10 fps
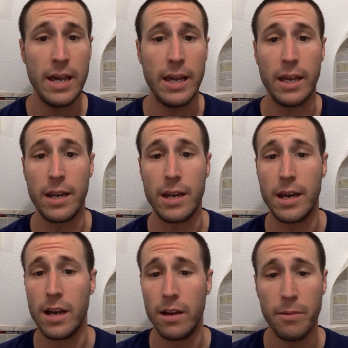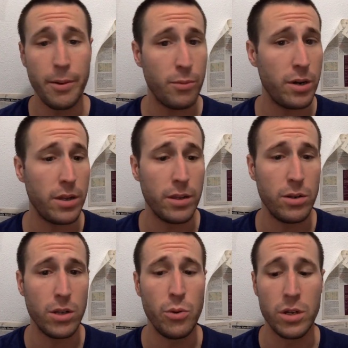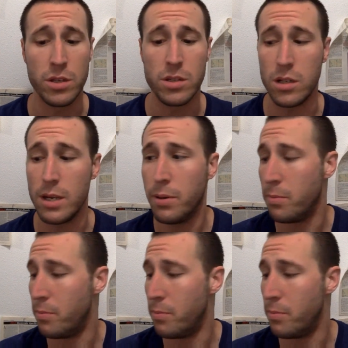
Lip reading: and run a little low on sleep.